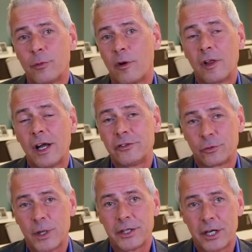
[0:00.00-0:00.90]
from our
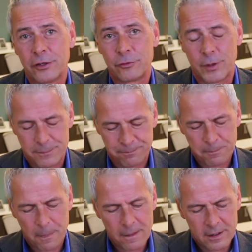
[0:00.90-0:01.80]
clients around the country.
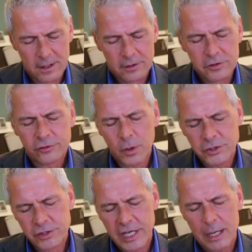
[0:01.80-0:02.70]
This
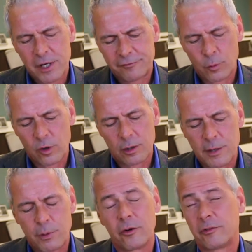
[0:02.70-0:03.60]
question came up from one of
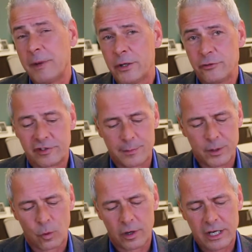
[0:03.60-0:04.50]
my parts managers I've
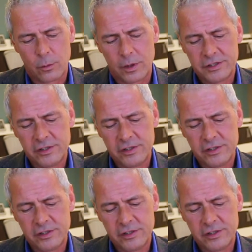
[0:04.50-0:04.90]
been working with,